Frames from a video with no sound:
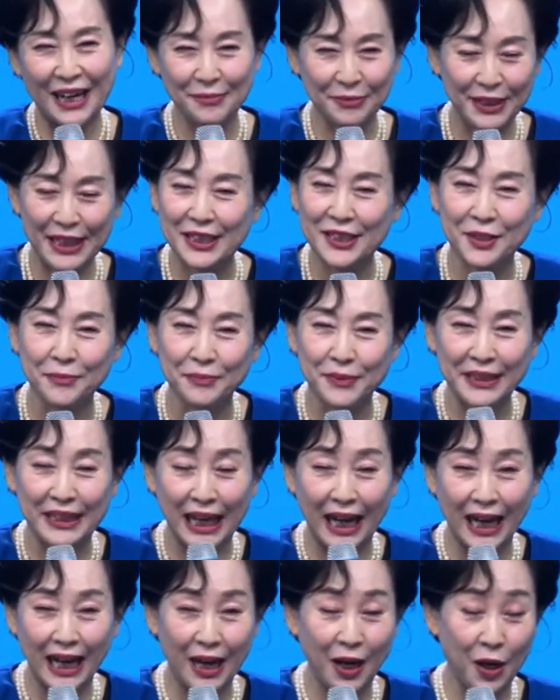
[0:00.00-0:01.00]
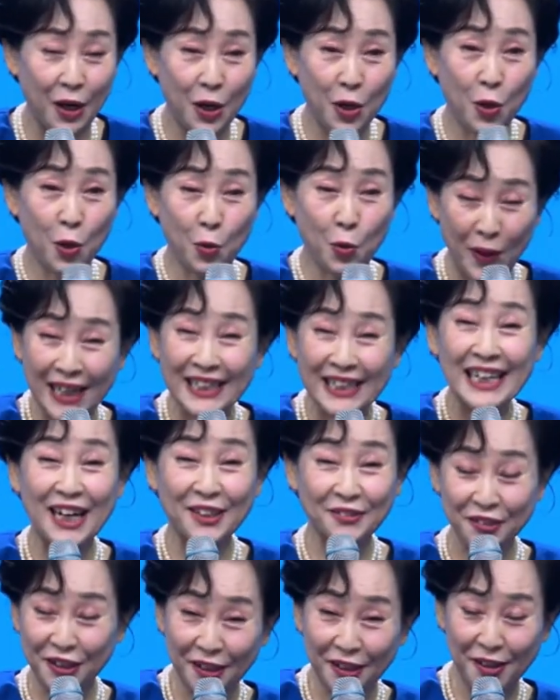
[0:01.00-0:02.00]
I skipped lunch
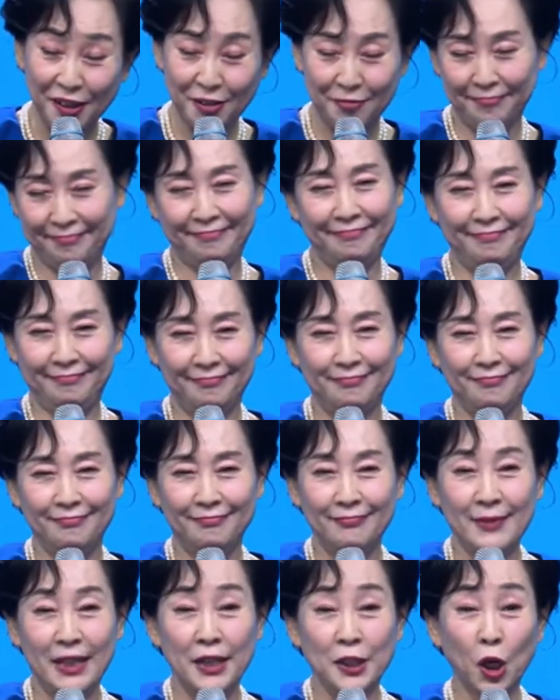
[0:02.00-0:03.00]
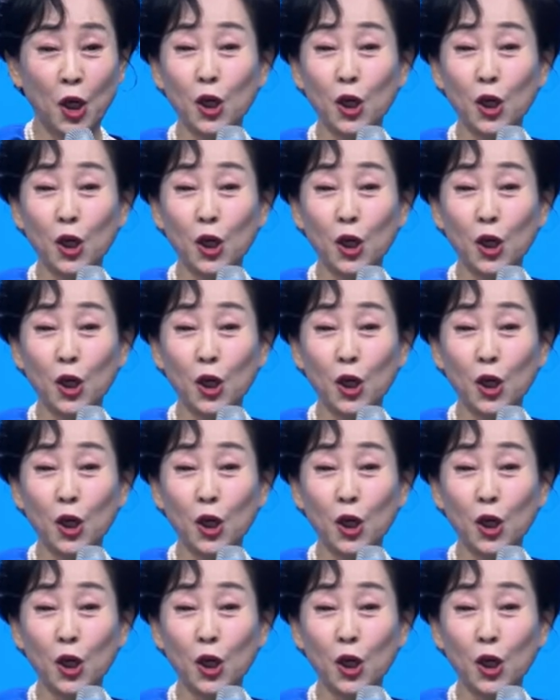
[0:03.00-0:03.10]
for a year.